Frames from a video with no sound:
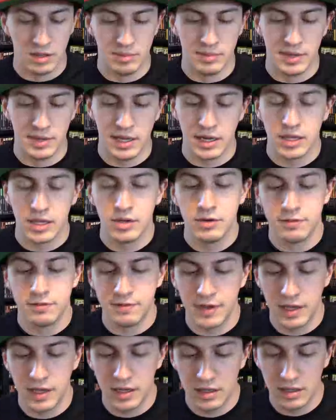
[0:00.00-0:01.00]
Not a huge
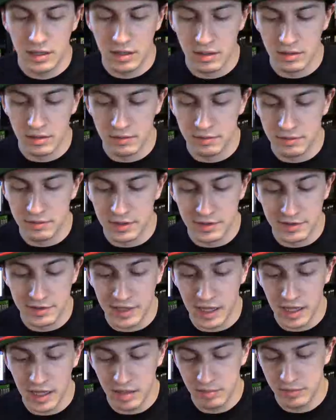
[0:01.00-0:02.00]
fan of these
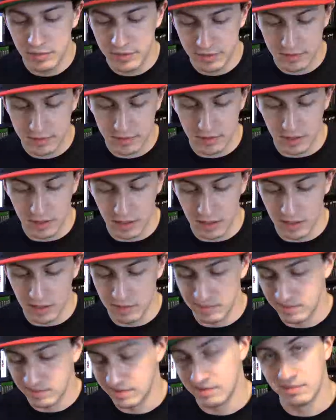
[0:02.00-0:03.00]
games.
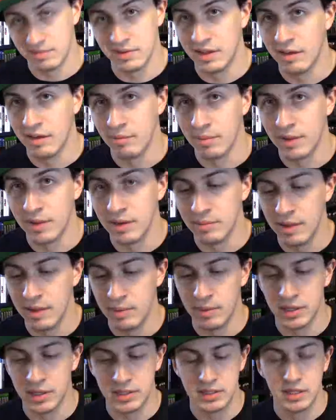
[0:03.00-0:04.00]
Really haven't played them that
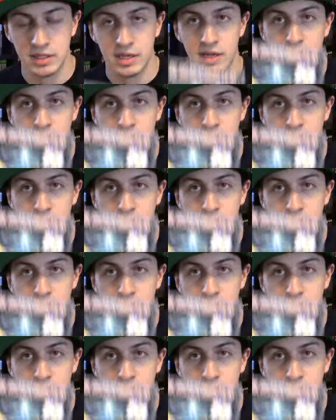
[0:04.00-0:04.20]
much.